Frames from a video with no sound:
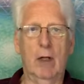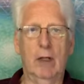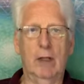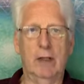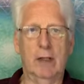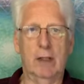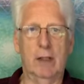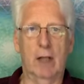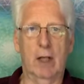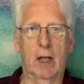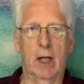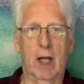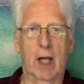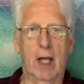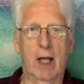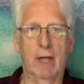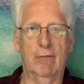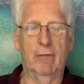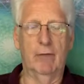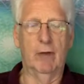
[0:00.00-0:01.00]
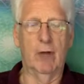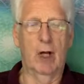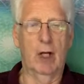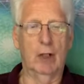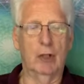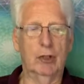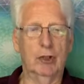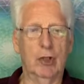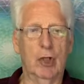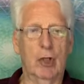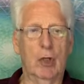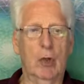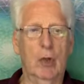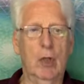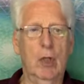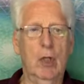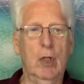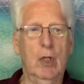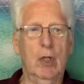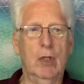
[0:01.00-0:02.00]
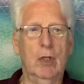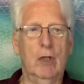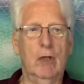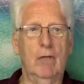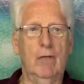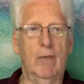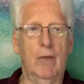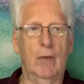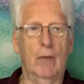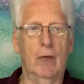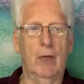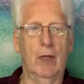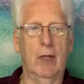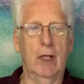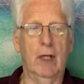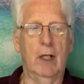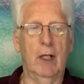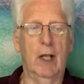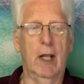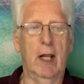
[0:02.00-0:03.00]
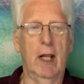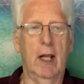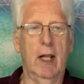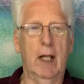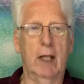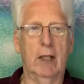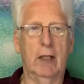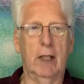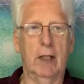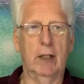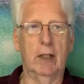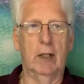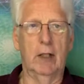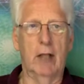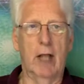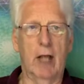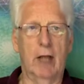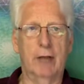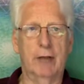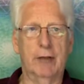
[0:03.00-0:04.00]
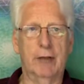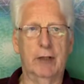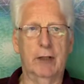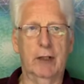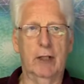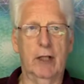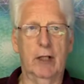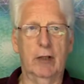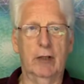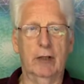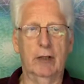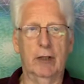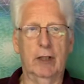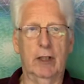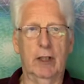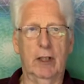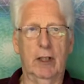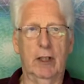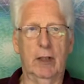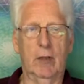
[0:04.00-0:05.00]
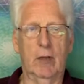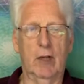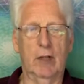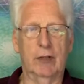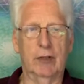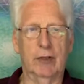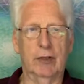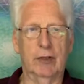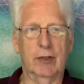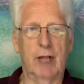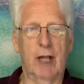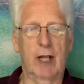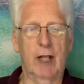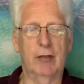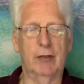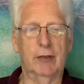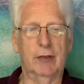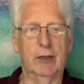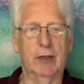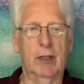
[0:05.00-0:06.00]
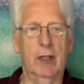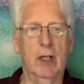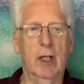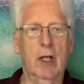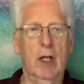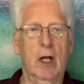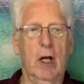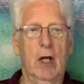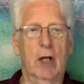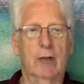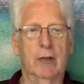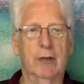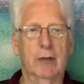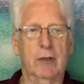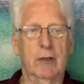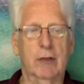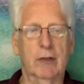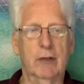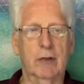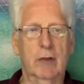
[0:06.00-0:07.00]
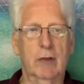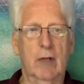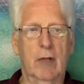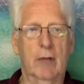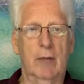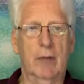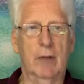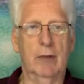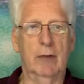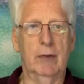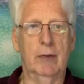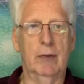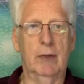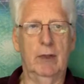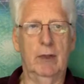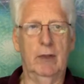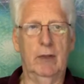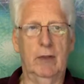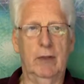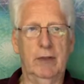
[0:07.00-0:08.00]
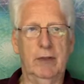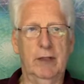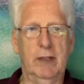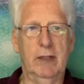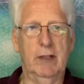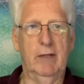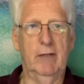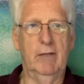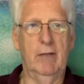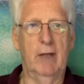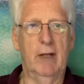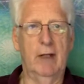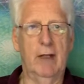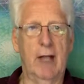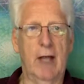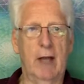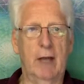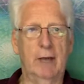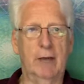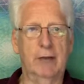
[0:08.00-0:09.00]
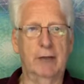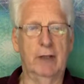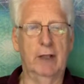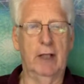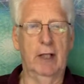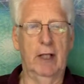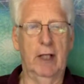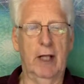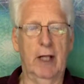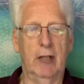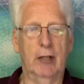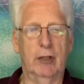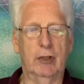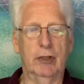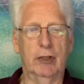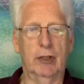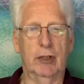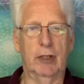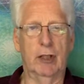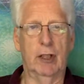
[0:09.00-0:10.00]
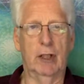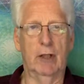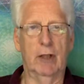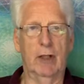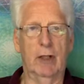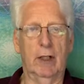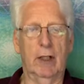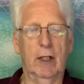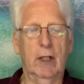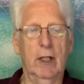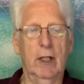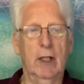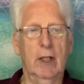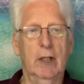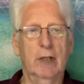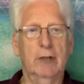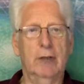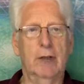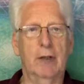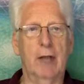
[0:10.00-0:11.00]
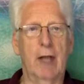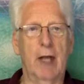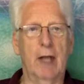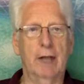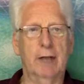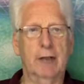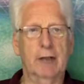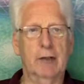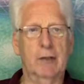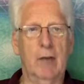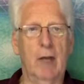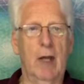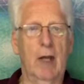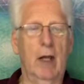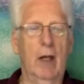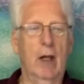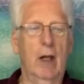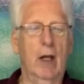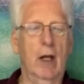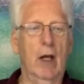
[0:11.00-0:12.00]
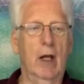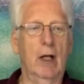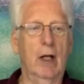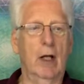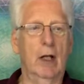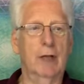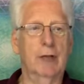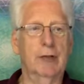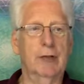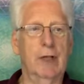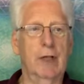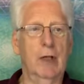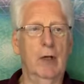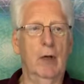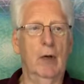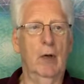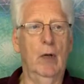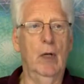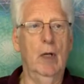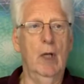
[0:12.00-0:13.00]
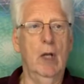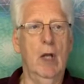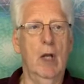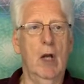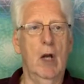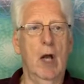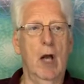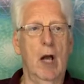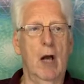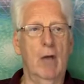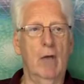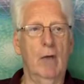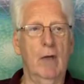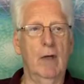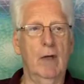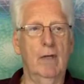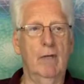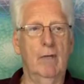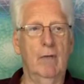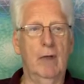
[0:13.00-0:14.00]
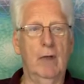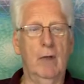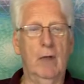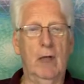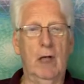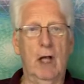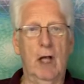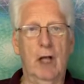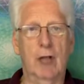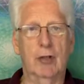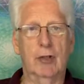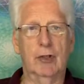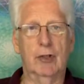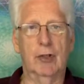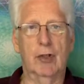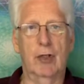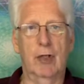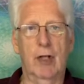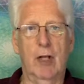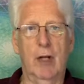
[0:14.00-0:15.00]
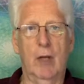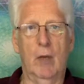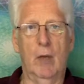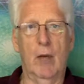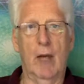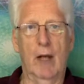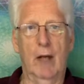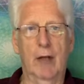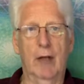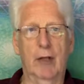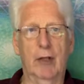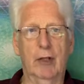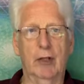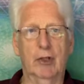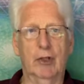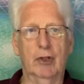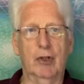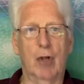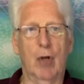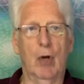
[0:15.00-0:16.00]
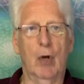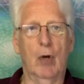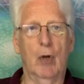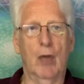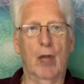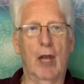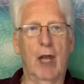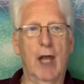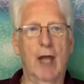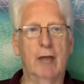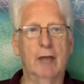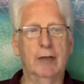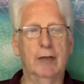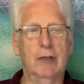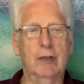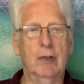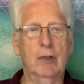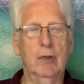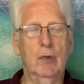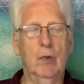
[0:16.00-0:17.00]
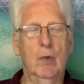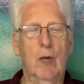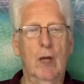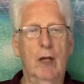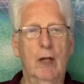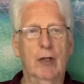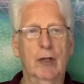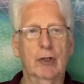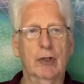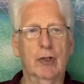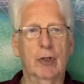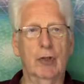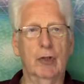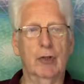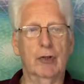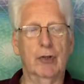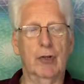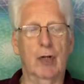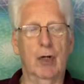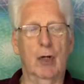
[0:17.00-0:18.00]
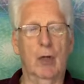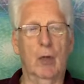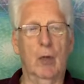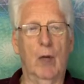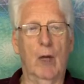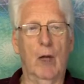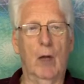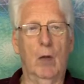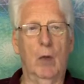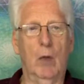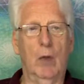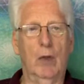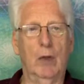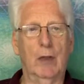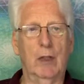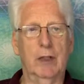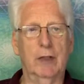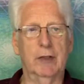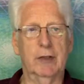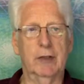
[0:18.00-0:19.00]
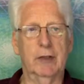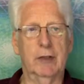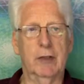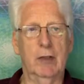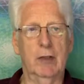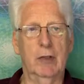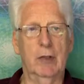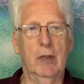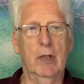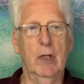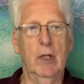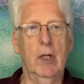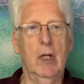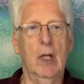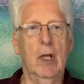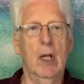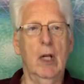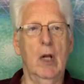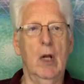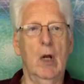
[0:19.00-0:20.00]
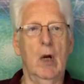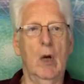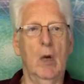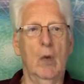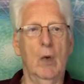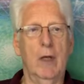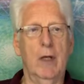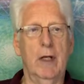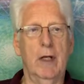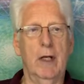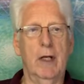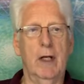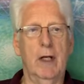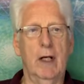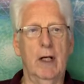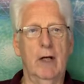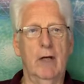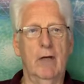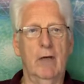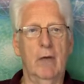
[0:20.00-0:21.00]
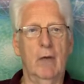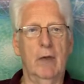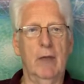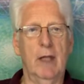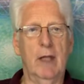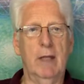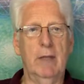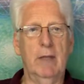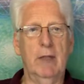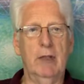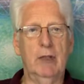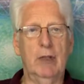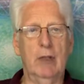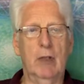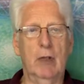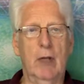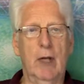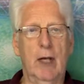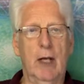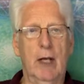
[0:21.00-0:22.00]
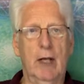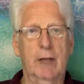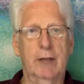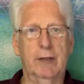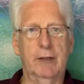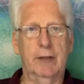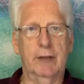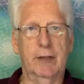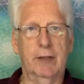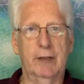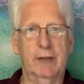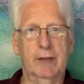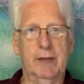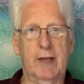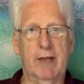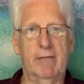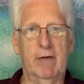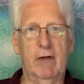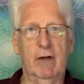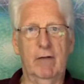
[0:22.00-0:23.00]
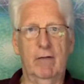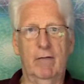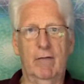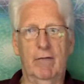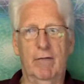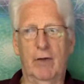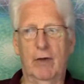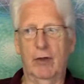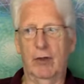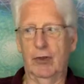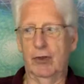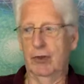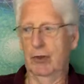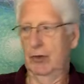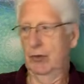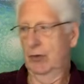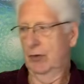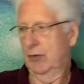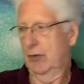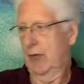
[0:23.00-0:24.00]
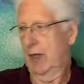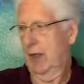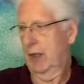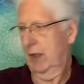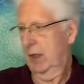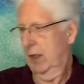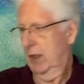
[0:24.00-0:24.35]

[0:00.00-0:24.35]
It's a live talk show. You phone in and get your dowsing and energy healing questions answered. Also gives you an opportunity to receive a dowsing and energy clearing. So that's as well. And also, we relaunched the wellness show. The last two wellness shows are well worth listening to. We did an interview with Amy Jo Ellis, the 7 virtues, right?